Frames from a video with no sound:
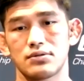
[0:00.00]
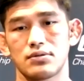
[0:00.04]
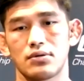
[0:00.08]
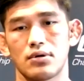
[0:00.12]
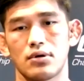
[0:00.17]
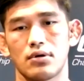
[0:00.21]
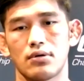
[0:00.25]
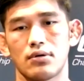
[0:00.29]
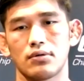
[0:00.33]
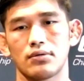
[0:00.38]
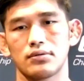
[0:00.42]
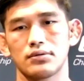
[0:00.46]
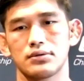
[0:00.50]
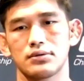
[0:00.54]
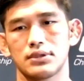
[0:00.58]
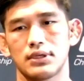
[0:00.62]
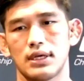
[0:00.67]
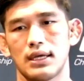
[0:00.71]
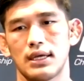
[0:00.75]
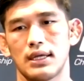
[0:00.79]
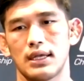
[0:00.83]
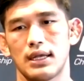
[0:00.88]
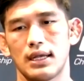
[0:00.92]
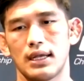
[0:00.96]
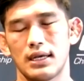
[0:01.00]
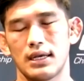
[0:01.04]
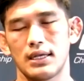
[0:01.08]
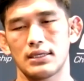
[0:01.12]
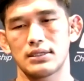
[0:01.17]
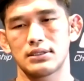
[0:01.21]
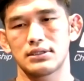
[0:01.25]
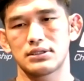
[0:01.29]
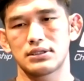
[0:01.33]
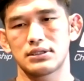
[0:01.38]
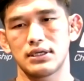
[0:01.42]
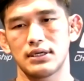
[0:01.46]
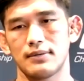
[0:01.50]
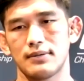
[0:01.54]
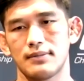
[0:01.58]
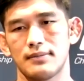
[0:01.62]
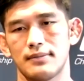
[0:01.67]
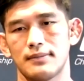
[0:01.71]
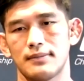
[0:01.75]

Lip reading: rolls at his gym.